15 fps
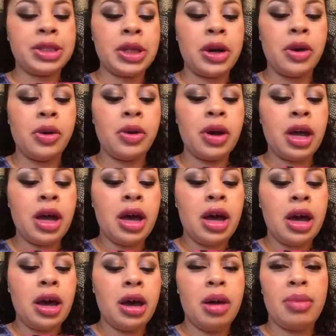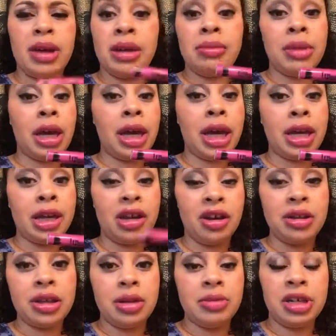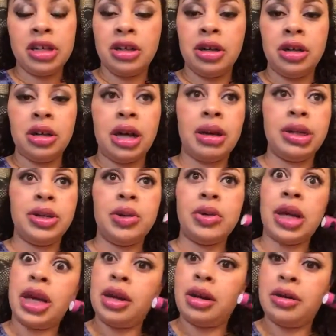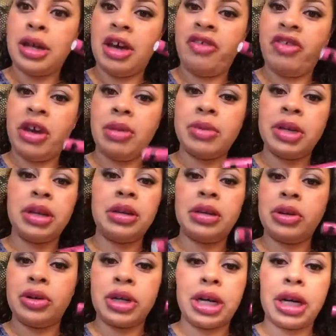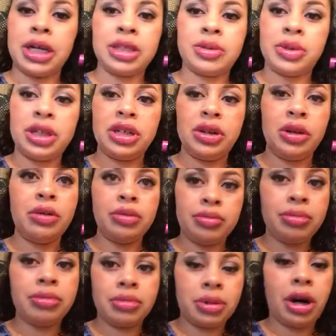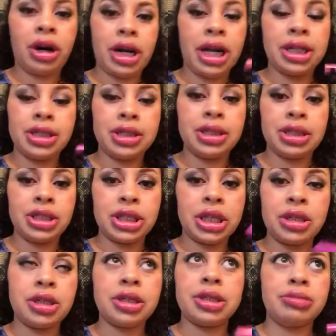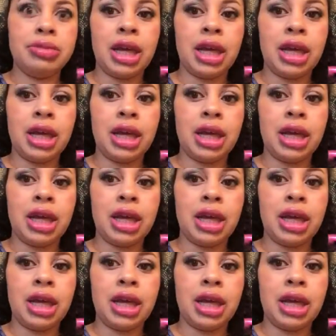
So, and I'm not hating on them either. I don't hate on that family. You guys already know Kardashians and Jenners.